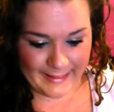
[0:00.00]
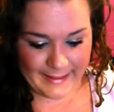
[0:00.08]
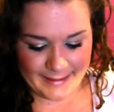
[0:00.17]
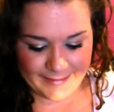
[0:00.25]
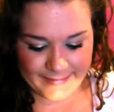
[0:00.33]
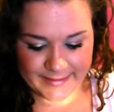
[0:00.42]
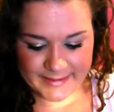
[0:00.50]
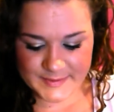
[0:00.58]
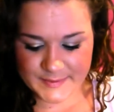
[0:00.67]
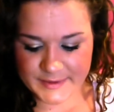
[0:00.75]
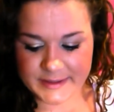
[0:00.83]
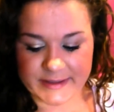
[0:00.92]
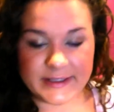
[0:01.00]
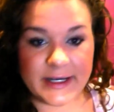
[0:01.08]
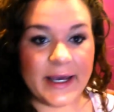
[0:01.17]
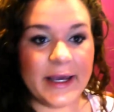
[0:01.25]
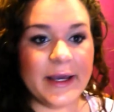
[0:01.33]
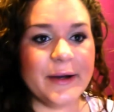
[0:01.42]
like this one
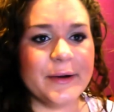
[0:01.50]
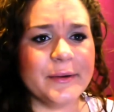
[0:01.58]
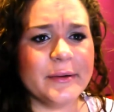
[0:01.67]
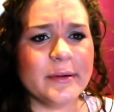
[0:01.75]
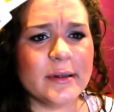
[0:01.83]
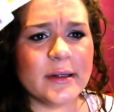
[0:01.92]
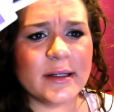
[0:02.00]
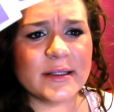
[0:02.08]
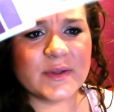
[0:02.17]
too. It's